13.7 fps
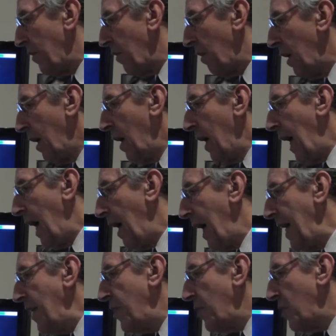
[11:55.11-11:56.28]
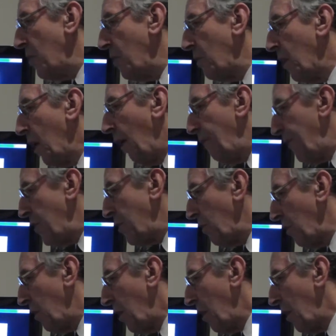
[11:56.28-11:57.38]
There are 82 official